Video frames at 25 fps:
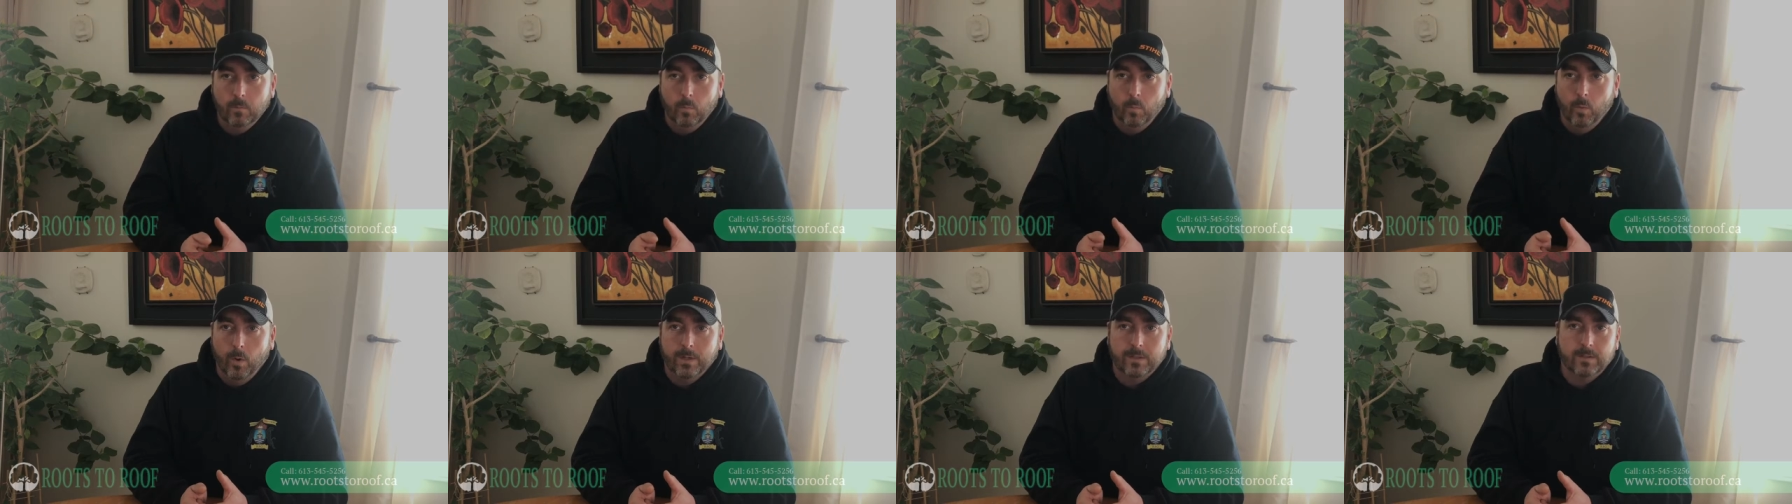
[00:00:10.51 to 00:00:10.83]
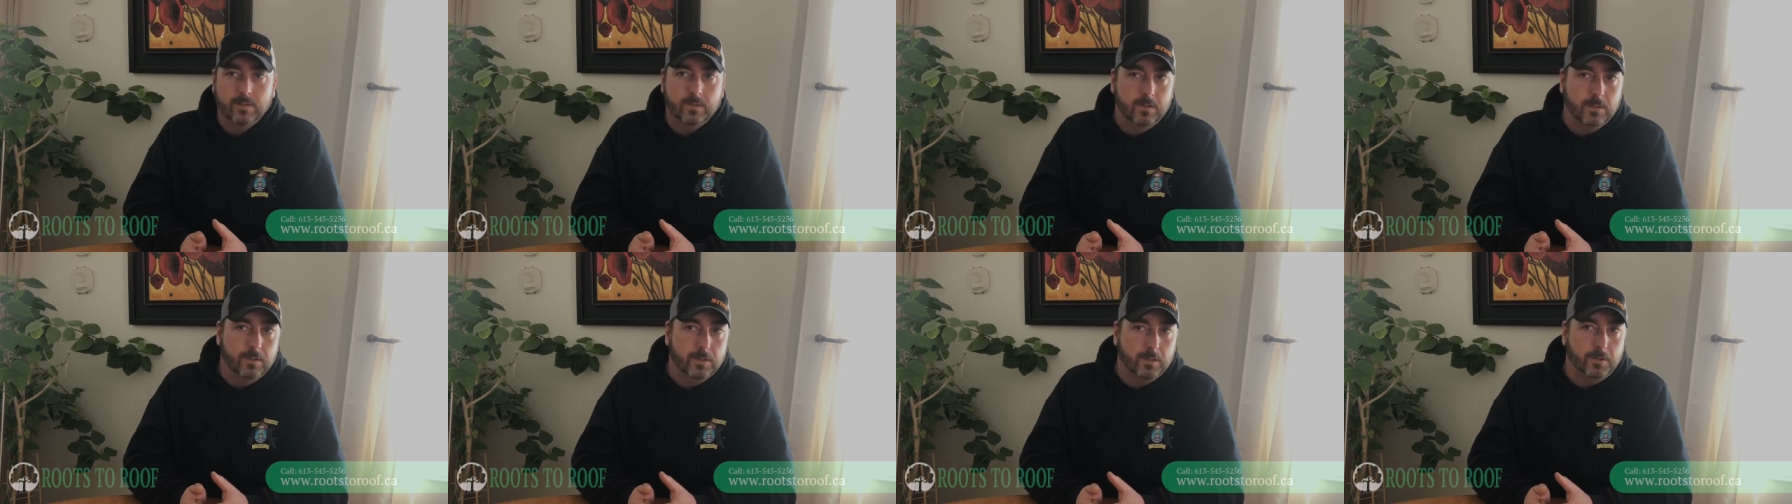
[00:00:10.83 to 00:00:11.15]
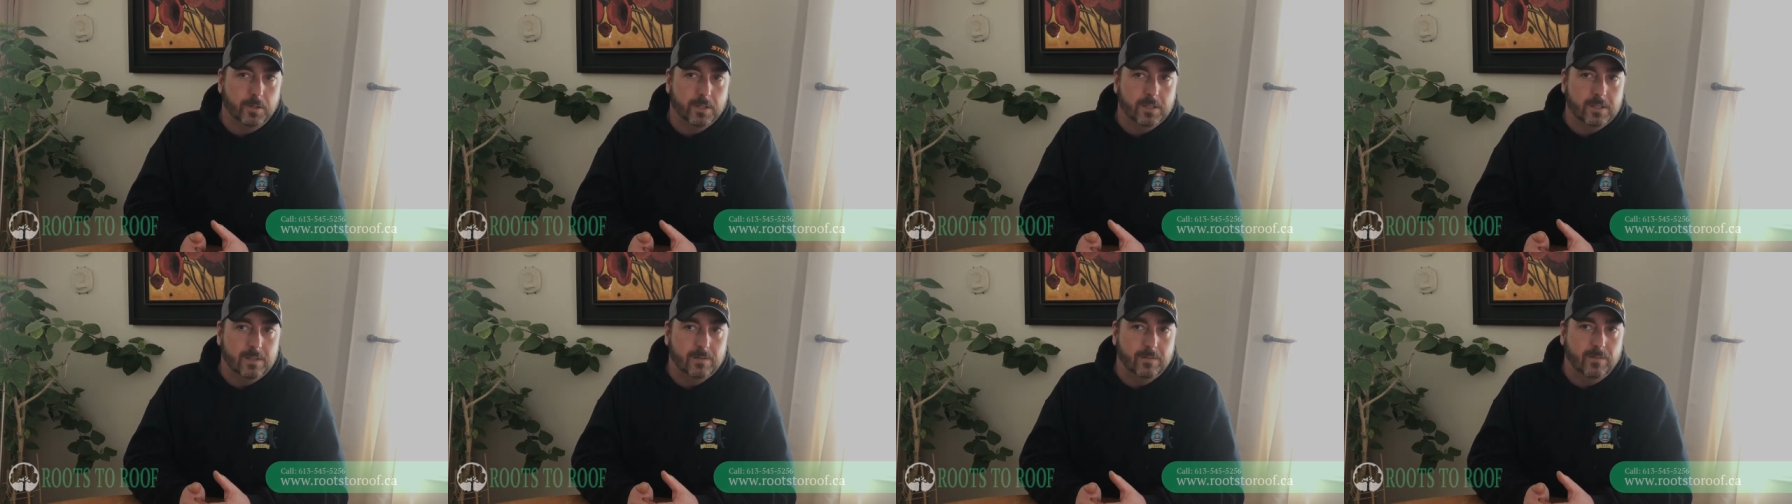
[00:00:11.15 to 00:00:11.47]
What's going to
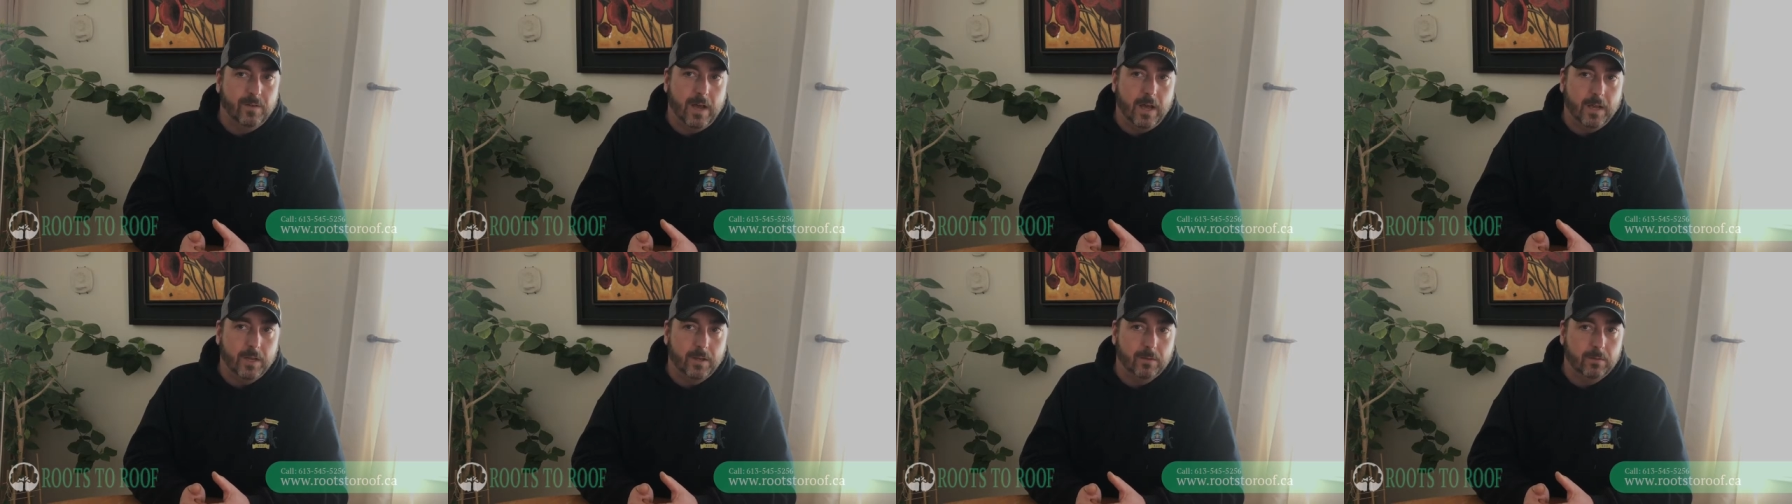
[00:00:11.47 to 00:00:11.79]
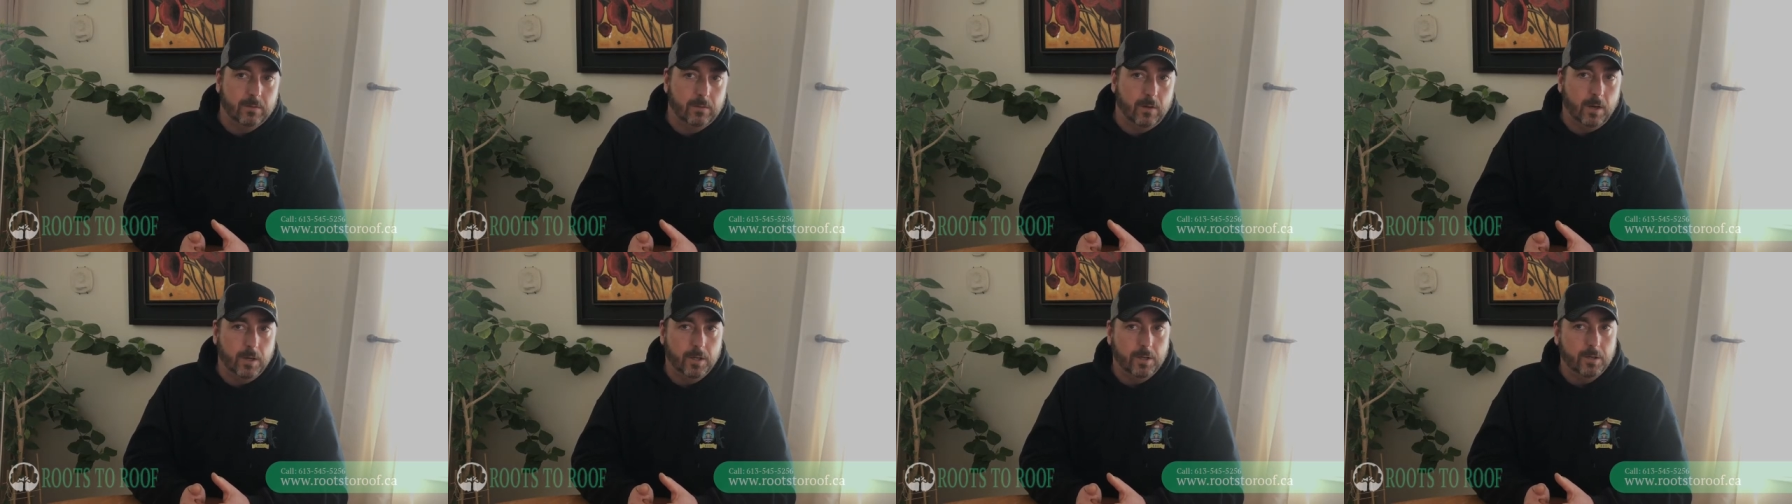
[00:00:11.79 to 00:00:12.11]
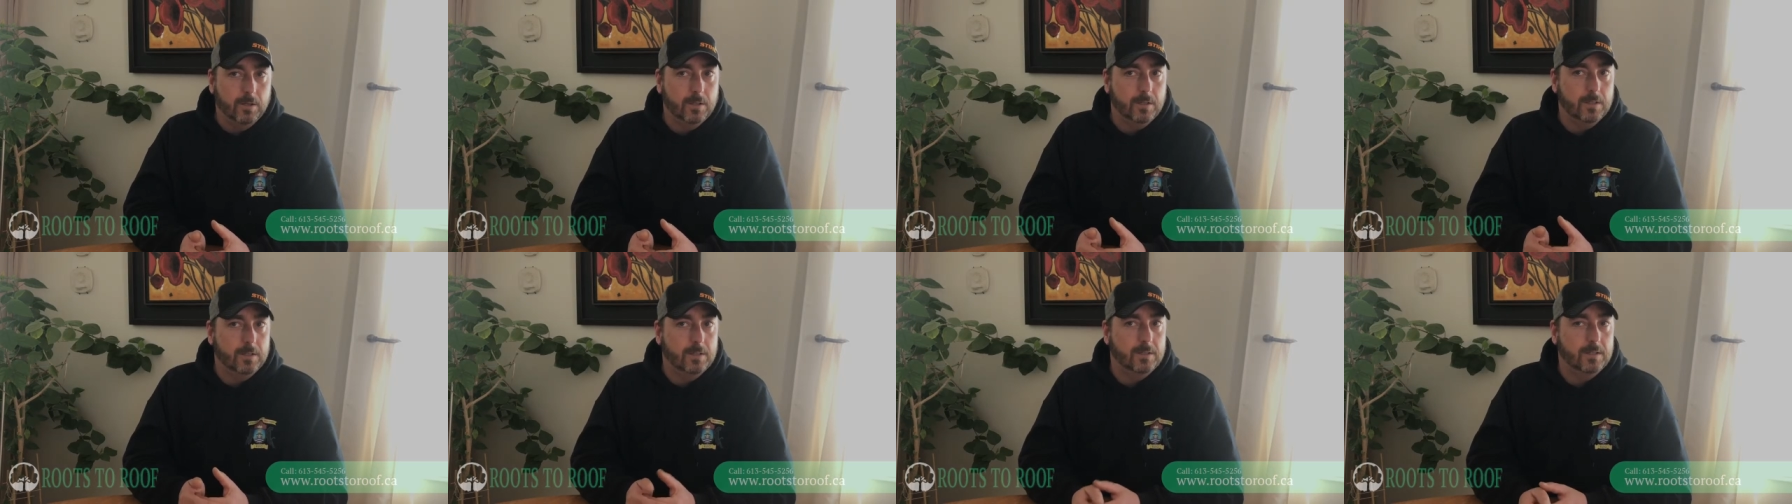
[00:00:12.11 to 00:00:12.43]
increase the value? Are
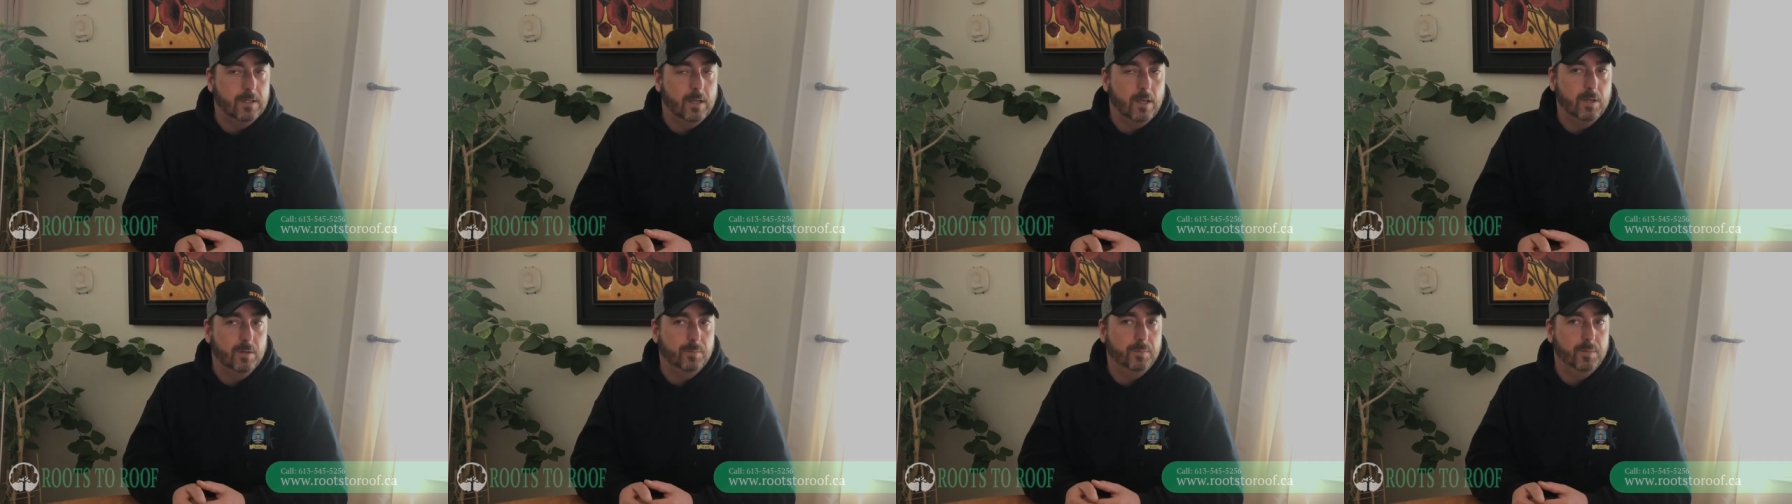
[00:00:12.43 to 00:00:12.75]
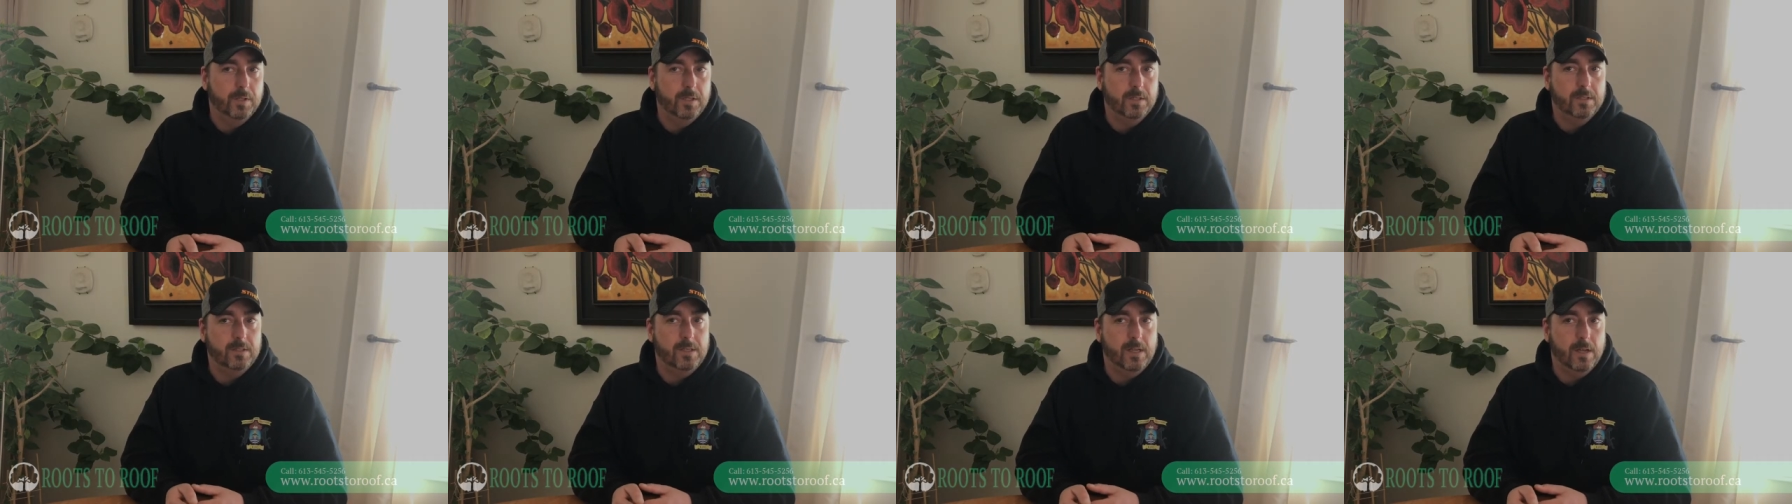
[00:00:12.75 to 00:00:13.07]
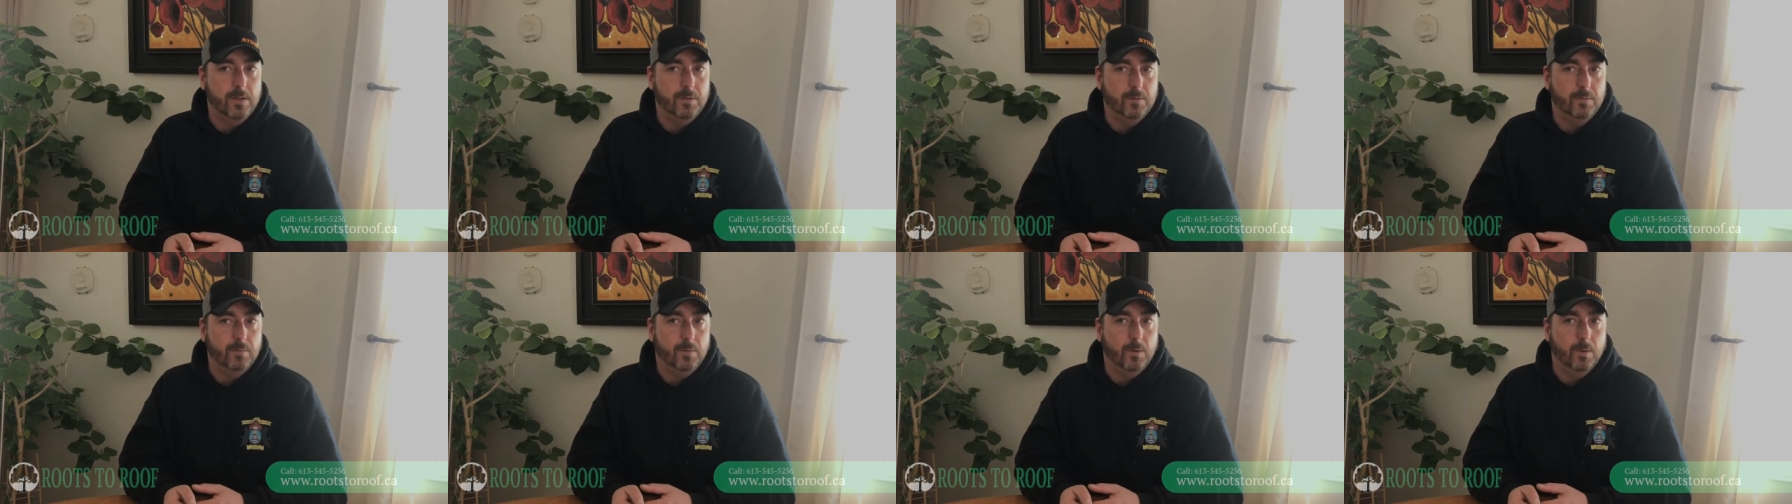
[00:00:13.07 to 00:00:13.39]
you going to sell the place
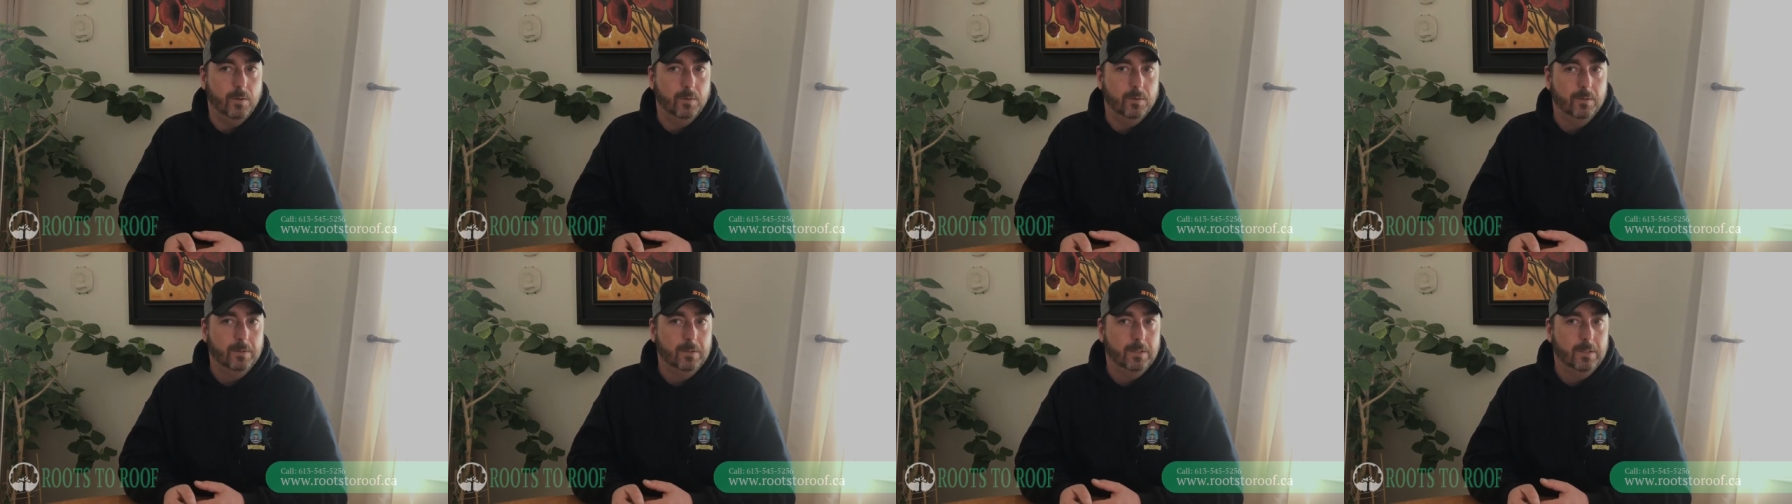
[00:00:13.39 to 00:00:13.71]
down the road?